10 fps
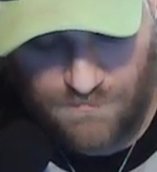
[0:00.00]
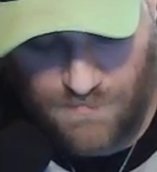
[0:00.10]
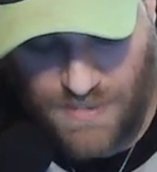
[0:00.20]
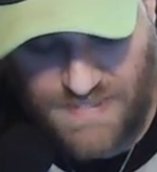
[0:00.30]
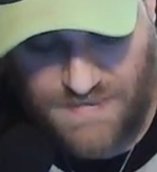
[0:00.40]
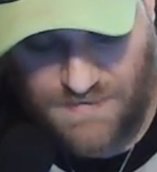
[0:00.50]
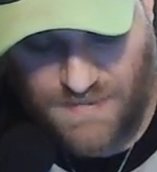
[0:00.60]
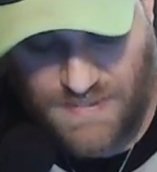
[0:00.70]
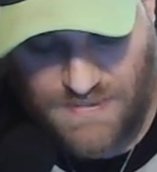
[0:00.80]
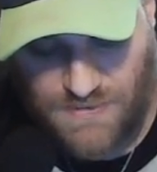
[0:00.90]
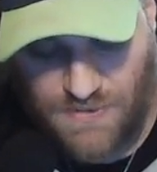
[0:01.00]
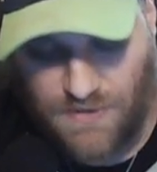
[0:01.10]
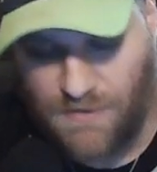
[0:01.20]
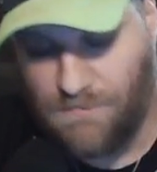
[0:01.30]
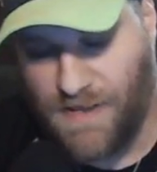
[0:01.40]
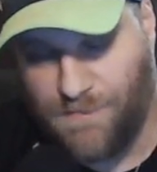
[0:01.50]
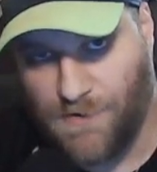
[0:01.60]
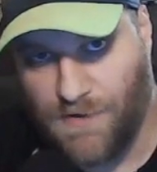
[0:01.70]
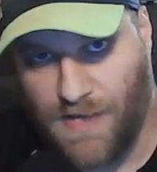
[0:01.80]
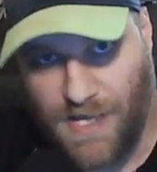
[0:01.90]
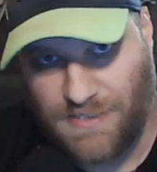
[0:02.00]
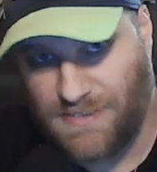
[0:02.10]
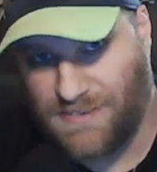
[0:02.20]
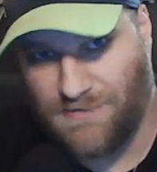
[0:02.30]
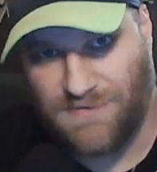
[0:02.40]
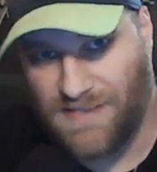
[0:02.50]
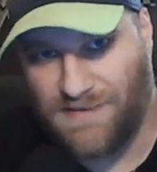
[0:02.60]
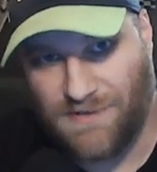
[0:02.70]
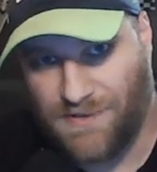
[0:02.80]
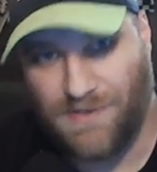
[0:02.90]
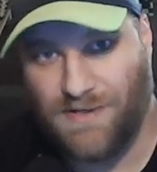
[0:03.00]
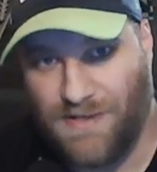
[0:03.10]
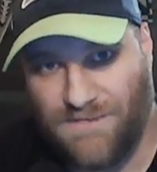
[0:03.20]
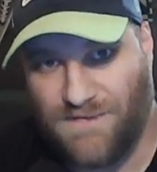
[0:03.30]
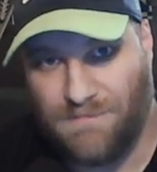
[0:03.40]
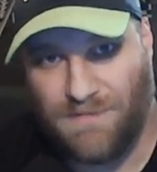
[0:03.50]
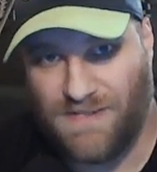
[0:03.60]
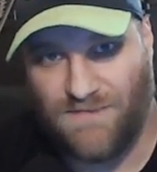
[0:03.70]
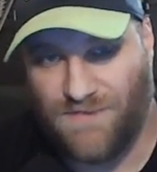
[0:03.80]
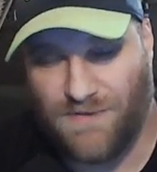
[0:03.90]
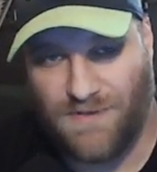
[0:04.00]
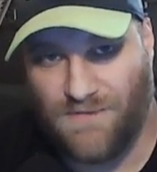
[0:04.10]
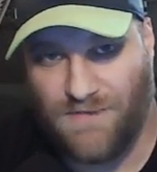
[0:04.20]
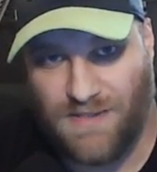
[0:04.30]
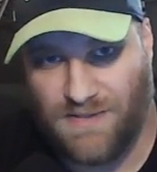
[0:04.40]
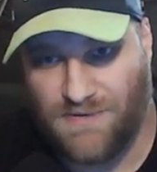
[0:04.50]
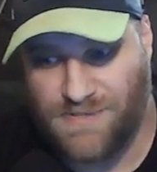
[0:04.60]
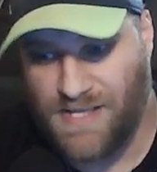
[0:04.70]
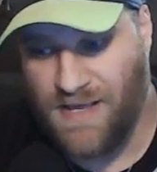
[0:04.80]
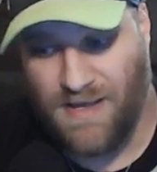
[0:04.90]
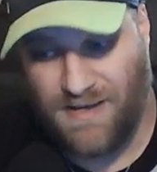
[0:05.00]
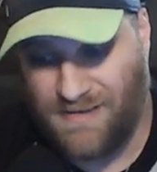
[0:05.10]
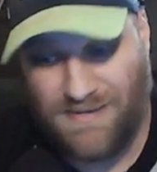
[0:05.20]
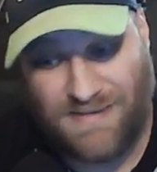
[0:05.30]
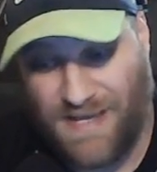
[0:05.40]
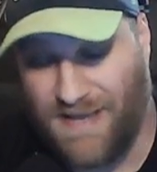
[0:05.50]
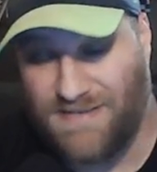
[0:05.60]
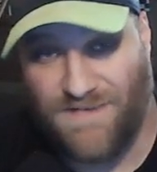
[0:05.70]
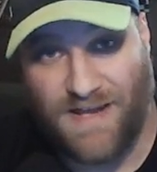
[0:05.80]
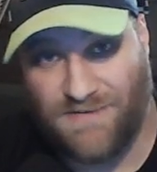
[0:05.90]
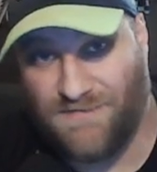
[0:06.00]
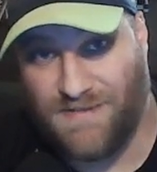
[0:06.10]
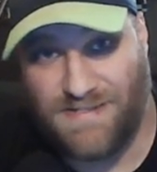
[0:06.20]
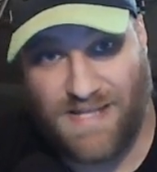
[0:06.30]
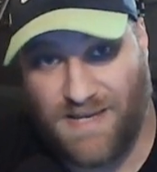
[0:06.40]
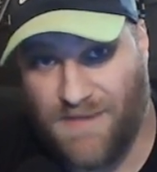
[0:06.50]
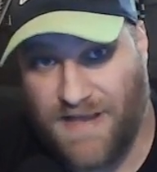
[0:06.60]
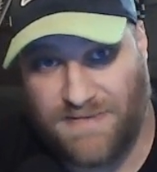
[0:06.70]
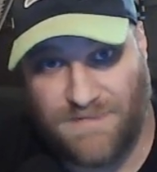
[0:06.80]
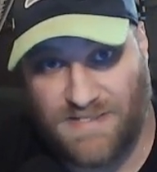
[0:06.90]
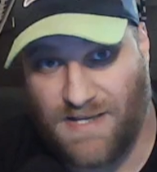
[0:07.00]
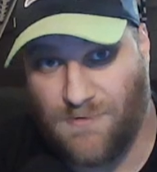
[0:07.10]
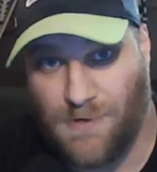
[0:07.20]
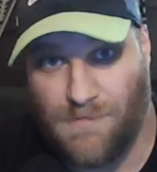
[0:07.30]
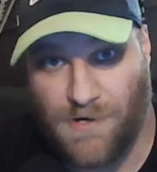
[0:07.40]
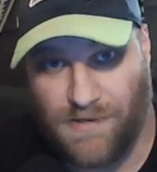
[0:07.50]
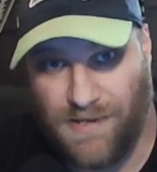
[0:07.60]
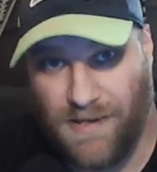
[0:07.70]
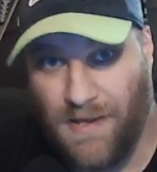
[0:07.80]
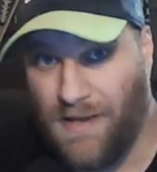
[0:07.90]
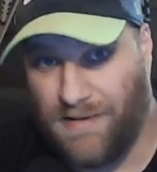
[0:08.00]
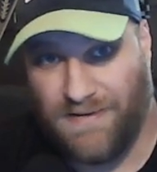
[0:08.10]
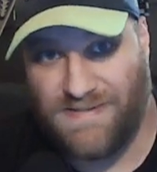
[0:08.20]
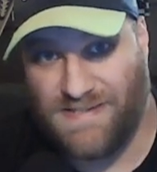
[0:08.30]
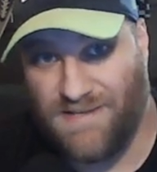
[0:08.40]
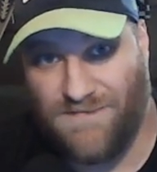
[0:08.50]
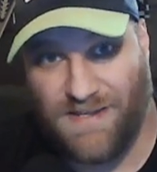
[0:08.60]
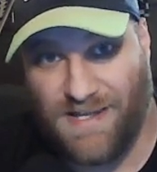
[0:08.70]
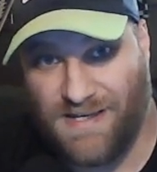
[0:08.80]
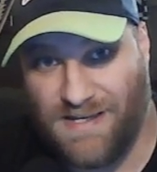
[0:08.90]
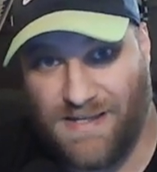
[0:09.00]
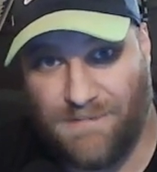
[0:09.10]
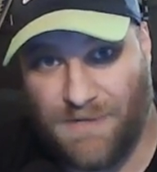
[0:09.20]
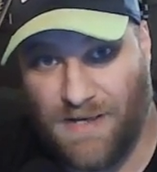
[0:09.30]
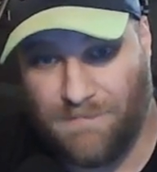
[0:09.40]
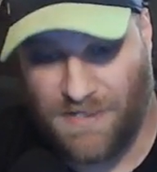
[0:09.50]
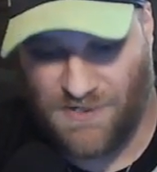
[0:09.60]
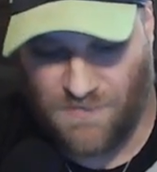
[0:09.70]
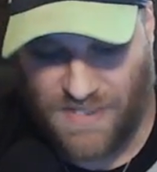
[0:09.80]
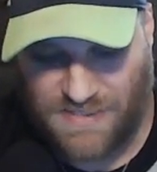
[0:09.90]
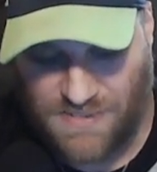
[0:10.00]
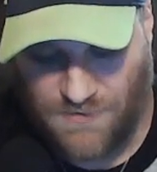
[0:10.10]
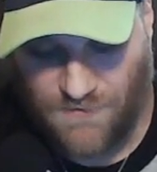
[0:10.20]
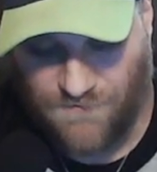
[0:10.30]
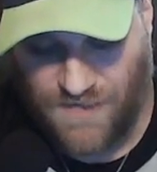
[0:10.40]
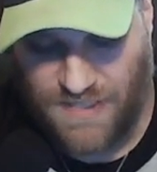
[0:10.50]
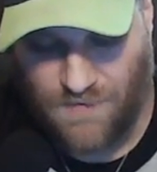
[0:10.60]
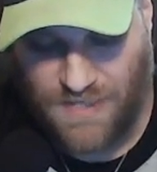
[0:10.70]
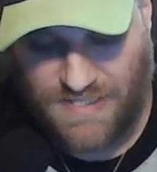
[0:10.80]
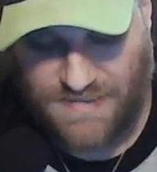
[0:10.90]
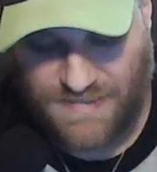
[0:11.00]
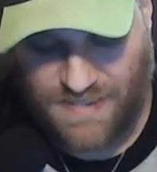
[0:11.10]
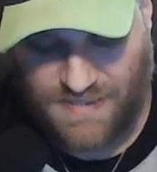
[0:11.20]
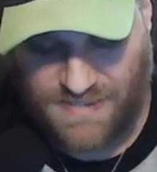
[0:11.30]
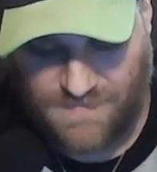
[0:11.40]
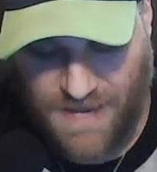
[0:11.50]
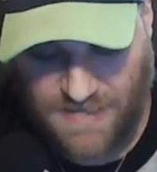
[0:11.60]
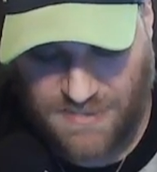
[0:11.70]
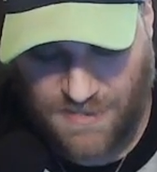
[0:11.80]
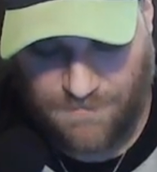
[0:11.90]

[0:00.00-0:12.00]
is good on paper. I just don't think they're good enough to beat the Philadelphia Eagles. I think the X factor for this game has to be Saquon Barkley. Let's see if the kid can keep it up here in week two. Philly wins in this matchup